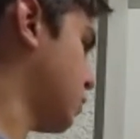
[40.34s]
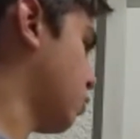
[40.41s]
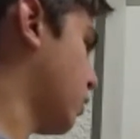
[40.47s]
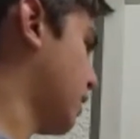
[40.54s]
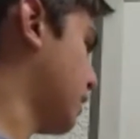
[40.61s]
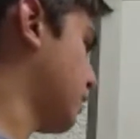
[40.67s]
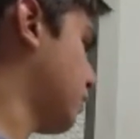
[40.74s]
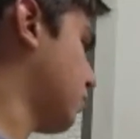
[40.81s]

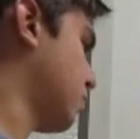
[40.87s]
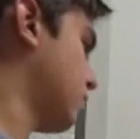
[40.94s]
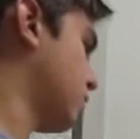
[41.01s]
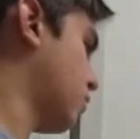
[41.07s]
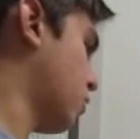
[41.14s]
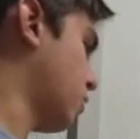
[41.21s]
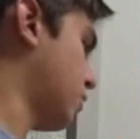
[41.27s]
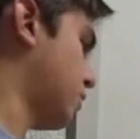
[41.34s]
1
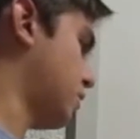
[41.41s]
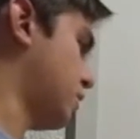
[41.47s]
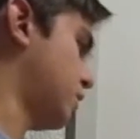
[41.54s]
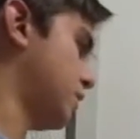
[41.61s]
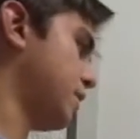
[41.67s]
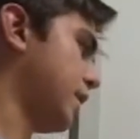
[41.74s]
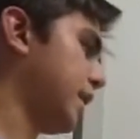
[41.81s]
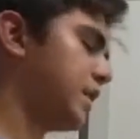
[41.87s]

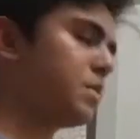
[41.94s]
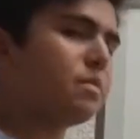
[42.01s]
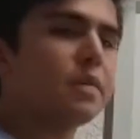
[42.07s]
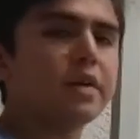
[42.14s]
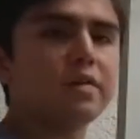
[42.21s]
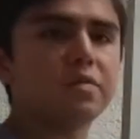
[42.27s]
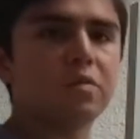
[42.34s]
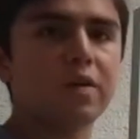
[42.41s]
over x
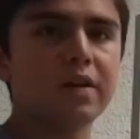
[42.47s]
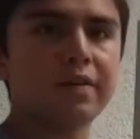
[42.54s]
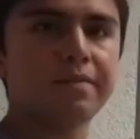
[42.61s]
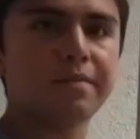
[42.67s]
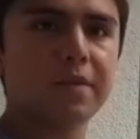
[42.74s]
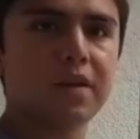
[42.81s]
minus 1,